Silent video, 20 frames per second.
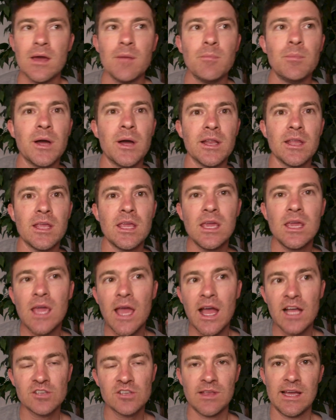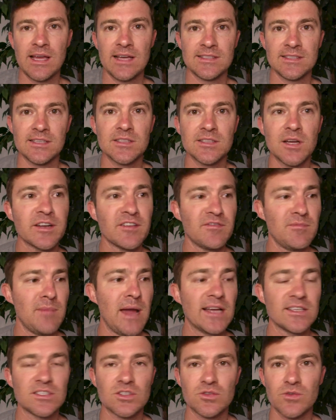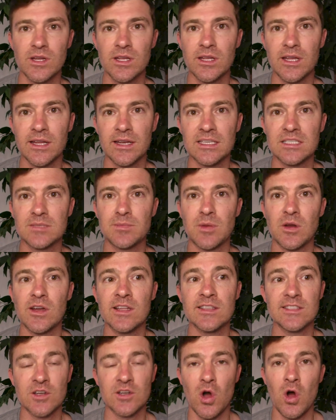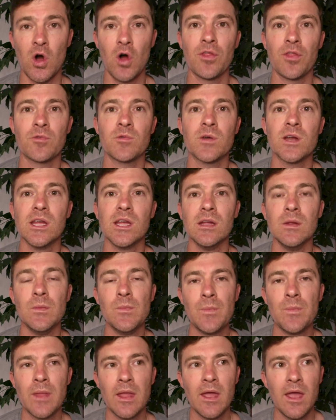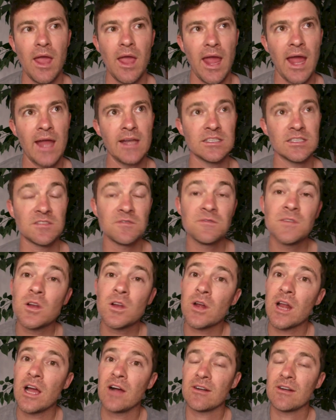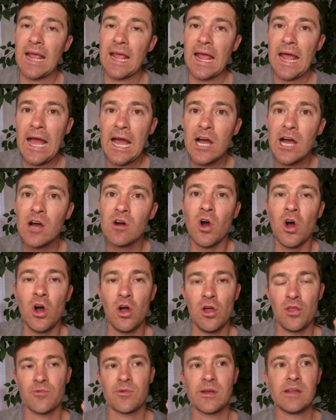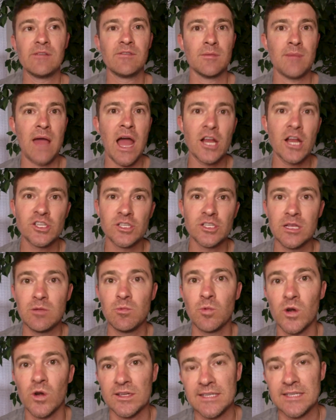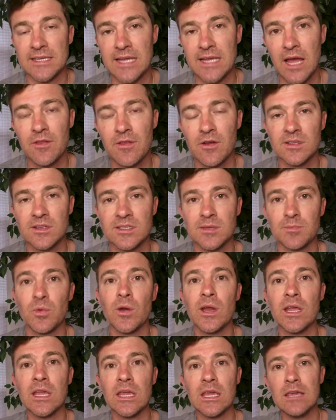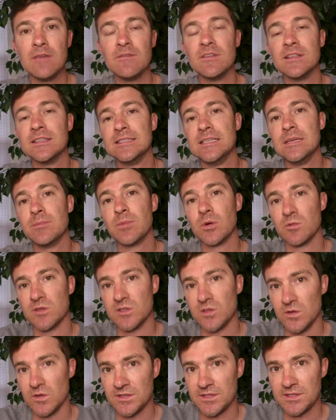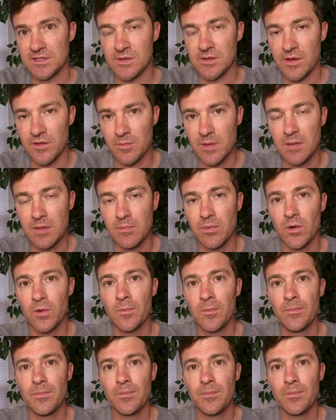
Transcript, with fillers: But he actually has a ton of mastery and experience in all three and has figured out how all three of them actually work together to bring even deeper results to other people.